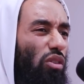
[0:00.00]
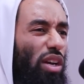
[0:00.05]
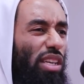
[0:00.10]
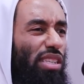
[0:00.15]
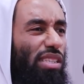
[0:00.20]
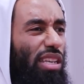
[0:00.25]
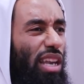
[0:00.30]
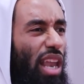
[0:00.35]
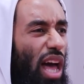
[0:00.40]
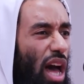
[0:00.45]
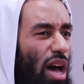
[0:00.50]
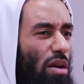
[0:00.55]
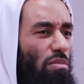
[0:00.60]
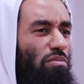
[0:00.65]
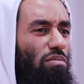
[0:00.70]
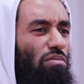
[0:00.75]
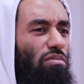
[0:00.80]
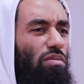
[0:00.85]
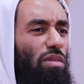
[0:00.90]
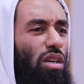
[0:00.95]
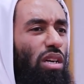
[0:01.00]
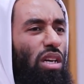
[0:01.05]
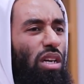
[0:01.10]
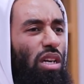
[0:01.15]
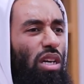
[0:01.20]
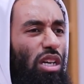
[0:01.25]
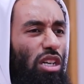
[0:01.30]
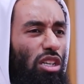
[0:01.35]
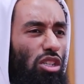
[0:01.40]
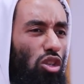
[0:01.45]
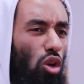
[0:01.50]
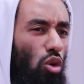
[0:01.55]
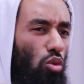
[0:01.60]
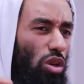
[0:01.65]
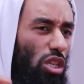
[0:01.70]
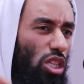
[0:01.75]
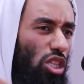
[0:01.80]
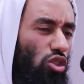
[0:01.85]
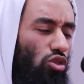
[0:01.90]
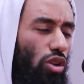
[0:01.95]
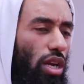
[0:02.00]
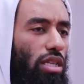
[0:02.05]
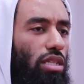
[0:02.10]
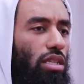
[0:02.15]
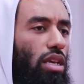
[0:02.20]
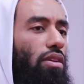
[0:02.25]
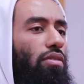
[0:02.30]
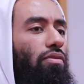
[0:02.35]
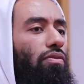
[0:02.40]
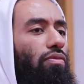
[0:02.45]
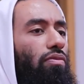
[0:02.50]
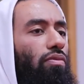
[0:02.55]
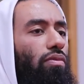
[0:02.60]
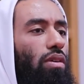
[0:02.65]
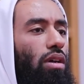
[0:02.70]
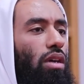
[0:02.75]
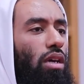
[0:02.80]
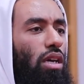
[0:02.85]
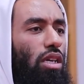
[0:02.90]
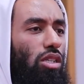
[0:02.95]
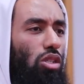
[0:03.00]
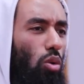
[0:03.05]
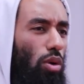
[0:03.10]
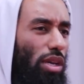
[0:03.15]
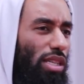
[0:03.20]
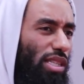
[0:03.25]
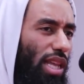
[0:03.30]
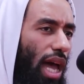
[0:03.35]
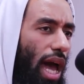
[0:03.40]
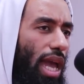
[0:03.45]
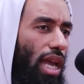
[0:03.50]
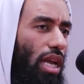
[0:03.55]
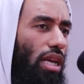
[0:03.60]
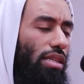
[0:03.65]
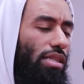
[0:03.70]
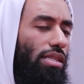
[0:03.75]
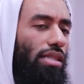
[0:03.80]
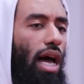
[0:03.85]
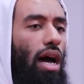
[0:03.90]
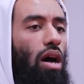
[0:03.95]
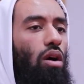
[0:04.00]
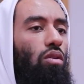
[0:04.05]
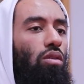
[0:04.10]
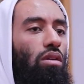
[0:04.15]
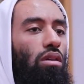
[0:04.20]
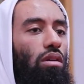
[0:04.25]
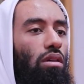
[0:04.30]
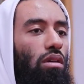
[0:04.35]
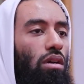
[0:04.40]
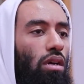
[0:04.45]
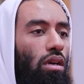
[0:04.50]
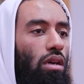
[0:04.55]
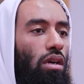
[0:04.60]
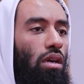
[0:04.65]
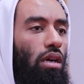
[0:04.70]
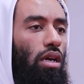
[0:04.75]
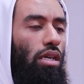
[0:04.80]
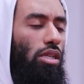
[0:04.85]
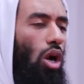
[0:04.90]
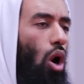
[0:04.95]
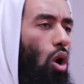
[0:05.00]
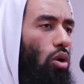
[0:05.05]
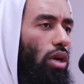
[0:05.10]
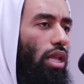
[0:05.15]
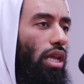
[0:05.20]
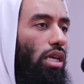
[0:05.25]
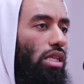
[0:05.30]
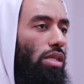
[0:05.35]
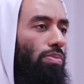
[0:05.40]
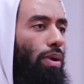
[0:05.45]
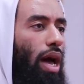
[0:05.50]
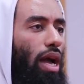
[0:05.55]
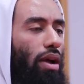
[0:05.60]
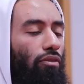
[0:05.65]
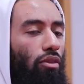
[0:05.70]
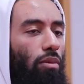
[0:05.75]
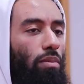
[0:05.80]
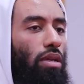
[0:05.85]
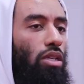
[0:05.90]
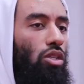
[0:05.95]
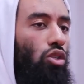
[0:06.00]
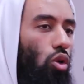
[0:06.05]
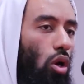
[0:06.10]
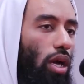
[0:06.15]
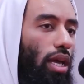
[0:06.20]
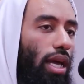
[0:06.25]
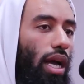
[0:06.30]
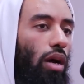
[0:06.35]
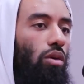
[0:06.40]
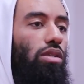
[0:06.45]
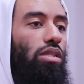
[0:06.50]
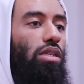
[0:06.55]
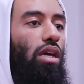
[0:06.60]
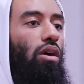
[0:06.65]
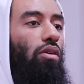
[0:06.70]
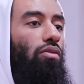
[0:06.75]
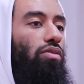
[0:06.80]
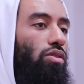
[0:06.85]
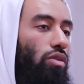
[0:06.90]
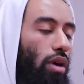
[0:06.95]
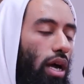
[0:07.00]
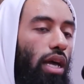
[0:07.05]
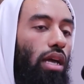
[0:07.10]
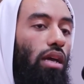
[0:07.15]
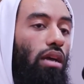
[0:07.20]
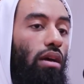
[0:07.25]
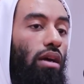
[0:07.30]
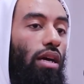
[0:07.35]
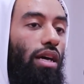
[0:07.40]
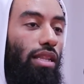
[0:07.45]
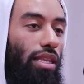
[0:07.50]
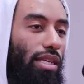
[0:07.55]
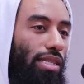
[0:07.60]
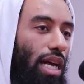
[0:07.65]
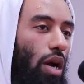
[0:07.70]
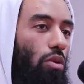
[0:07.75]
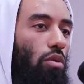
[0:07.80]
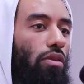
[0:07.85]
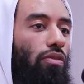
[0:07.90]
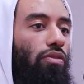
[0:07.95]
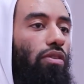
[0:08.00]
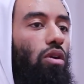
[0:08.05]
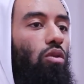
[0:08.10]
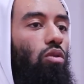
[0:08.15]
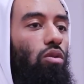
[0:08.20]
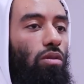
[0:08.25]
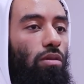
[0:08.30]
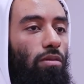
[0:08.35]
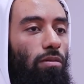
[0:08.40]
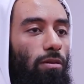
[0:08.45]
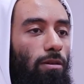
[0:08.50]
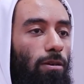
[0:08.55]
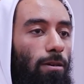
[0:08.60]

for Islam. So restrictive. So it's tying us down. It's holding us back from enjoying ourselves, right? That's how we feel.